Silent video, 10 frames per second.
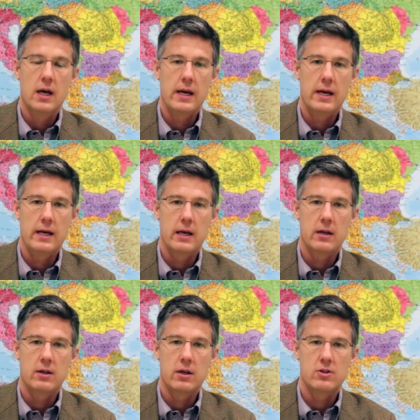
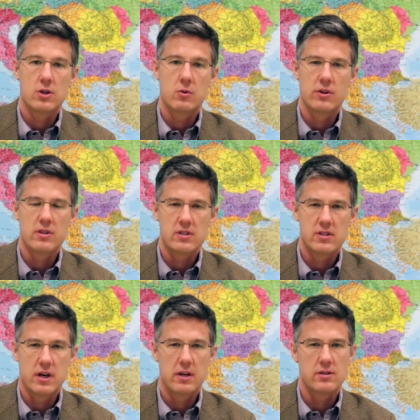And so in this
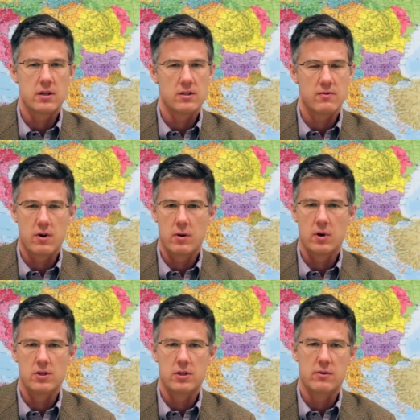sense, it's very
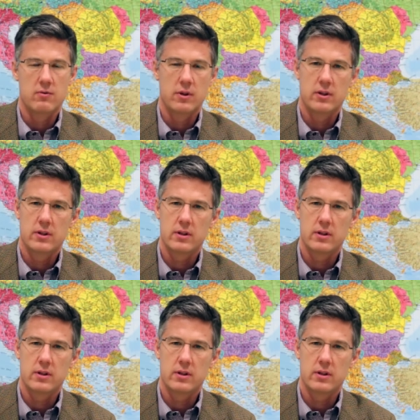much different.